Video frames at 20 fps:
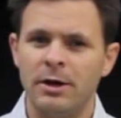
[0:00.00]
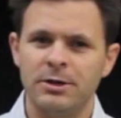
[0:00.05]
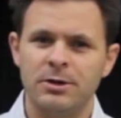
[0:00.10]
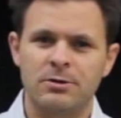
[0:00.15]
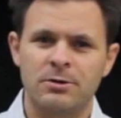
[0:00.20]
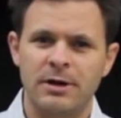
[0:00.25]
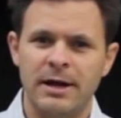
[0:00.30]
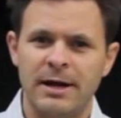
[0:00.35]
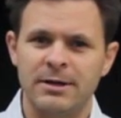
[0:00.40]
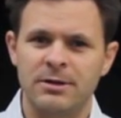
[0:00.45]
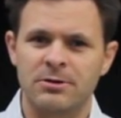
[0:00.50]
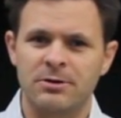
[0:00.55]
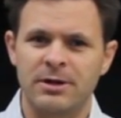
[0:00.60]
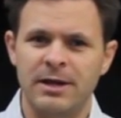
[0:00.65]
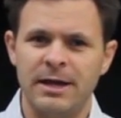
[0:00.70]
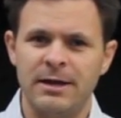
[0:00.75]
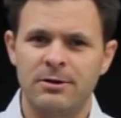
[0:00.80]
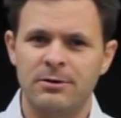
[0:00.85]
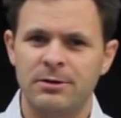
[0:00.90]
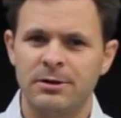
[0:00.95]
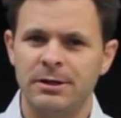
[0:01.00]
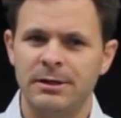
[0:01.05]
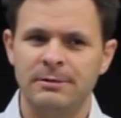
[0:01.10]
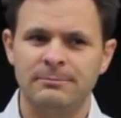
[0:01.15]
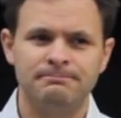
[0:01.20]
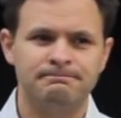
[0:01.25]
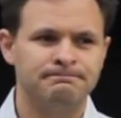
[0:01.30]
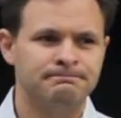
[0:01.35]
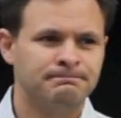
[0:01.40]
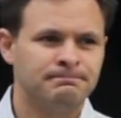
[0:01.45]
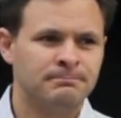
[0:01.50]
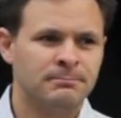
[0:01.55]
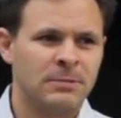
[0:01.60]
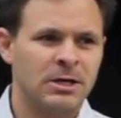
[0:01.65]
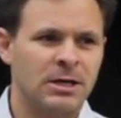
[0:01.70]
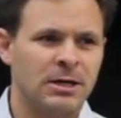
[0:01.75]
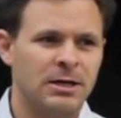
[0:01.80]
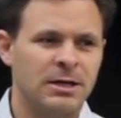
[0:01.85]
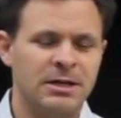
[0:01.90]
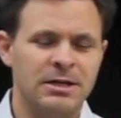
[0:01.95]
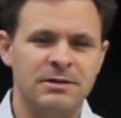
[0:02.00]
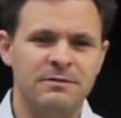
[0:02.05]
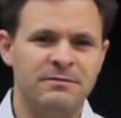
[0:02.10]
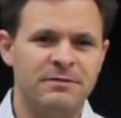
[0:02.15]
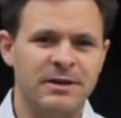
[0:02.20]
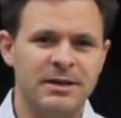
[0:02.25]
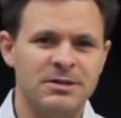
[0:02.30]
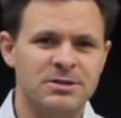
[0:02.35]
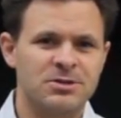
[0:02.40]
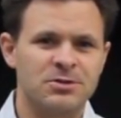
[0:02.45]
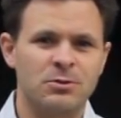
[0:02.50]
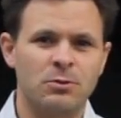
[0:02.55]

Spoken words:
you're at your catering event